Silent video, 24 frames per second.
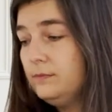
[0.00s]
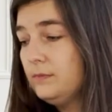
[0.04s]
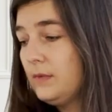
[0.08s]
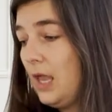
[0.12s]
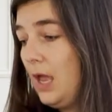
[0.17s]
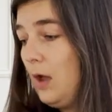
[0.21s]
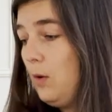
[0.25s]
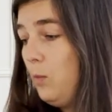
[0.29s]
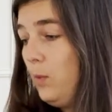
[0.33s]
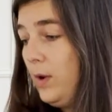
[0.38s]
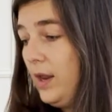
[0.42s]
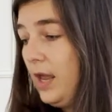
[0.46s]

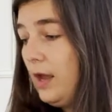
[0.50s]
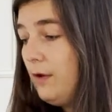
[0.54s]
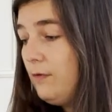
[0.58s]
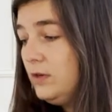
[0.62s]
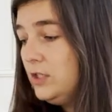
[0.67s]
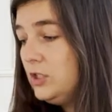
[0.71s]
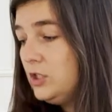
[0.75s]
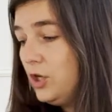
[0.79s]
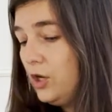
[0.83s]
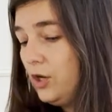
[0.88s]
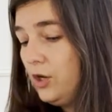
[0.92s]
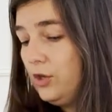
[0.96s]
And when I
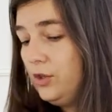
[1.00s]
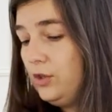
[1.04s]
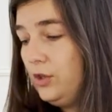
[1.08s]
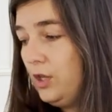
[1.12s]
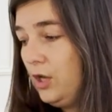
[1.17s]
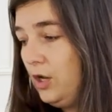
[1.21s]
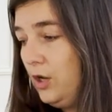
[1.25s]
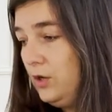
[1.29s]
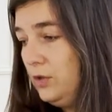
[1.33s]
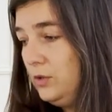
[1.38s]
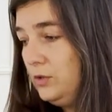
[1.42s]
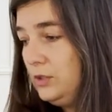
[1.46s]
return
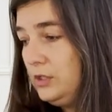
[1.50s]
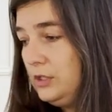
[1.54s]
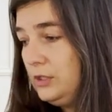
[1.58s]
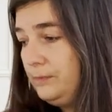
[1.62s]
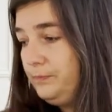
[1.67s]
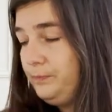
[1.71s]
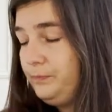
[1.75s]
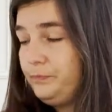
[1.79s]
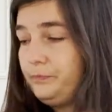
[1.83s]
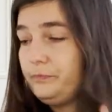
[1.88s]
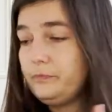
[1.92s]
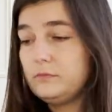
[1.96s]
those,
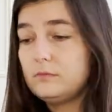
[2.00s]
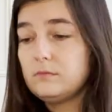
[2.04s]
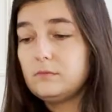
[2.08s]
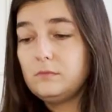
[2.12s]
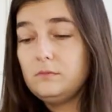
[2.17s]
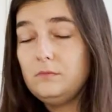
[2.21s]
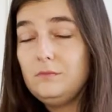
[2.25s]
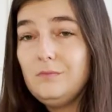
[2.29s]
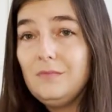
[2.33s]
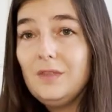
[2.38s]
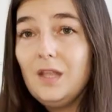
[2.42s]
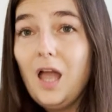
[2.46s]

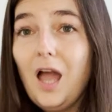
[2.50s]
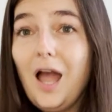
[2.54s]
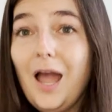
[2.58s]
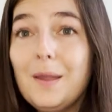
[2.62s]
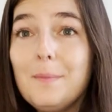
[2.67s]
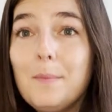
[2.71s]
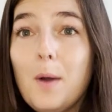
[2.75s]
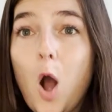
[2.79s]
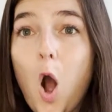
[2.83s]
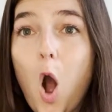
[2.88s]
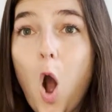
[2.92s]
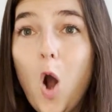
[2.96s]
I'm
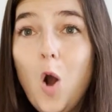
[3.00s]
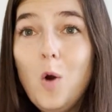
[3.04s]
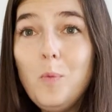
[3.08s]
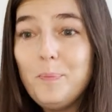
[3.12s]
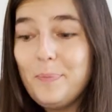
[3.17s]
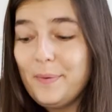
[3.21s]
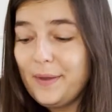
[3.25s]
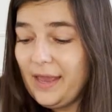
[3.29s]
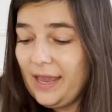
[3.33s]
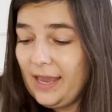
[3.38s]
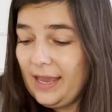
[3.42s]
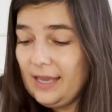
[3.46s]

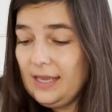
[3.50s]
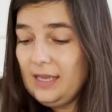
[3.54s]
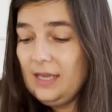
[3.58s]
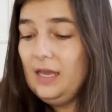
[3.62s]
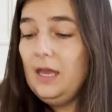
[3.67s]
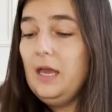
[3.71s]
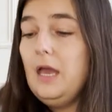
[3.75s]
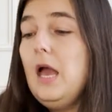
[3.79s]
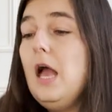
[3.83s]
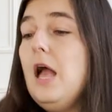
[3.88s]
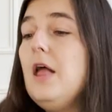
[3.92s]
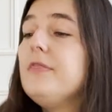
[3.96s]
hoping
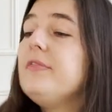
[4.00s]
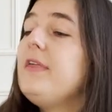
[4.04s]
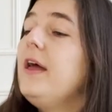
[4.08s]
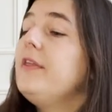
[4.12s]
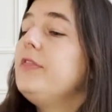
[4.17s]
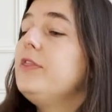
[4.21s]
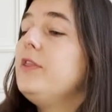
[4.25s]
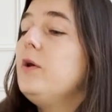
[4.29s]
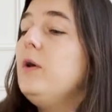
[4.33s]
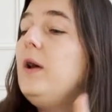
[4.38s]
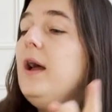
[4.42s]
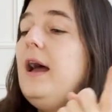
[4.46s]
that
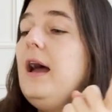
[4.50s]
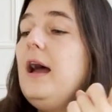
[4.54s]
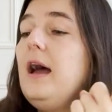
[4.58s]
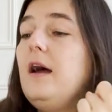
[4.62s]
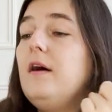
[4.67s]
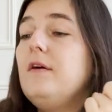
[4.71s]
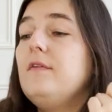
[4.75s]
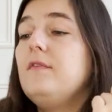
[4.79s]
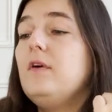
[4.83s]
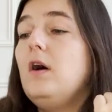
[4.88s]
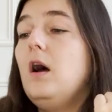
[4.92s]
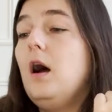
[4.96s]
they'll
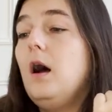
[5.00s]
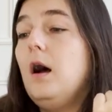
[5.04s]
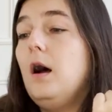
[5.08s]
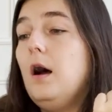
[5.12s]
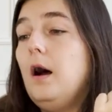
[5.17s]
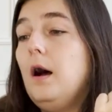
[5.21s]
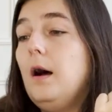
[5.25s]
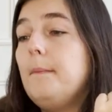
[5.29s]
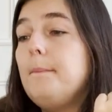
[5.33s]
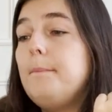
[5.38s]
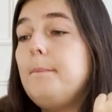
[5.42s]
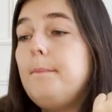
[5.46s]
have
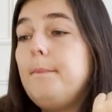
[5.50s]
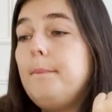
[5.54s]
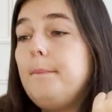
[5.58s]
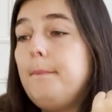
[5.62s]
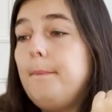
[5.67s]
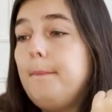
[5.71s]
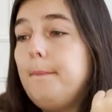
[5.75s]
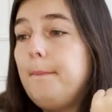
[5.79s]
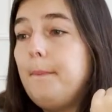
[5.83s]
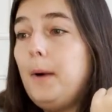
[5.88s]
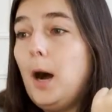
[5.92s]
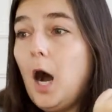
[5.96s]
a
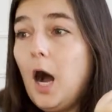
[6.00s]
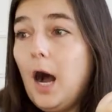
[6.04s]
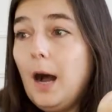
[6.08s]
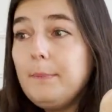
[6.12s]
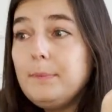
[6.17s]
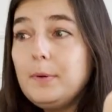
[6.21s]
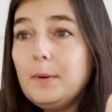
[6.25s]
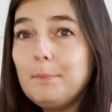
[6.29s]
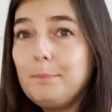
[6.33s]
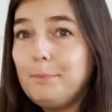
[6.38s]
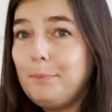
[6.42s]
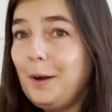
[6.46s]

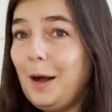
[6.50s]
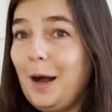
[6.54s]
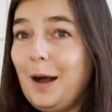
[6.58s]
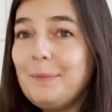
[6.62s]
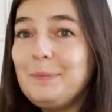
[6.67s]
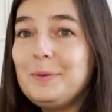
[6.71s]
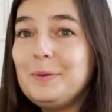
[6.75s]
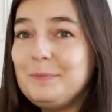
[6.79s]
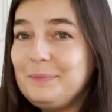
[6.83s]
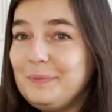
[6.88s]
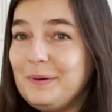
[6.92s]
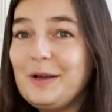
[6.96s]
pop
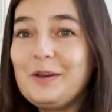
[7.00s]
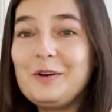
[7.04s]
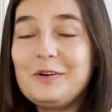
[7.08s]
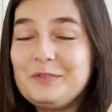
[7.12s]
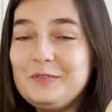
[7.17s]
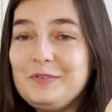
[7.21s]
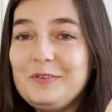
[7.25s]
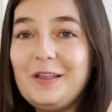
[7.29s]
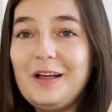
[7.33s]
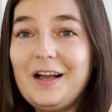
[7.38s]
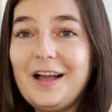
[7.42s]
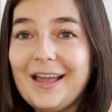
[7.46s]
bop
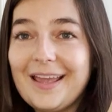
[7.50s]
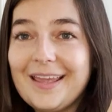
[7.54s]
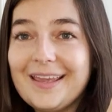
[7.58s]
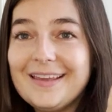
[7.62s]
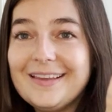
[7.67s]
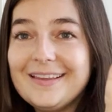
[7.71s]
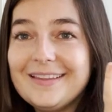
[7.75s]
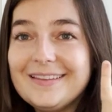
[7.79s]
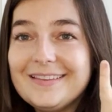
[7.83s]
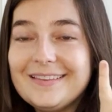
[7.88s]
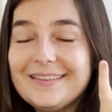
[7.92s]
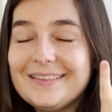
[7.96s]
butterfly.
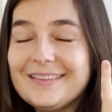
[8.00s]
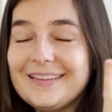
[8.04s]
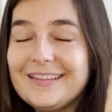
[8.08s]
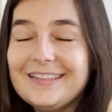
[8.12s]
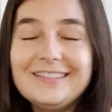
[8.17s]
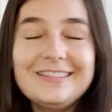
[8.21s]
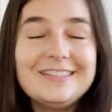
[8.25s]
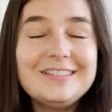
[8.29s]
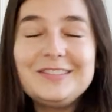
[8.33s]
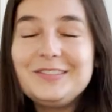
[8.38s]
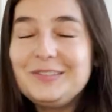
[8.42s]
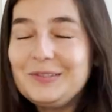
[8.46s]

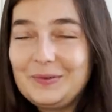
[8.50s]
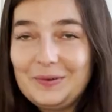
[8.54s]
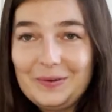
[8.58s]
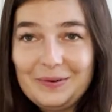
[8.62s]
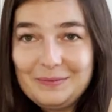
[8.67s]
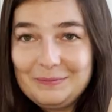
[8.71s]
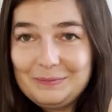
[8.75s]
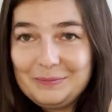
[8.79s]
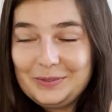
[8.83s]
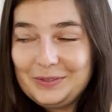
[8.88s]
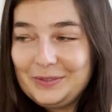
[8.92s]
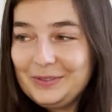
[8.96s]
That's
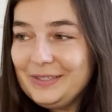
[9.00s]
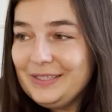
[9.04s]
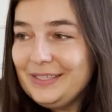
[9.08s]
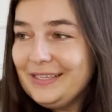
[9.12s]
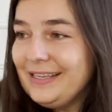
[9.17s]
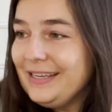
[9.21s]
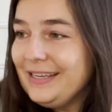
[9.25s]
adorable.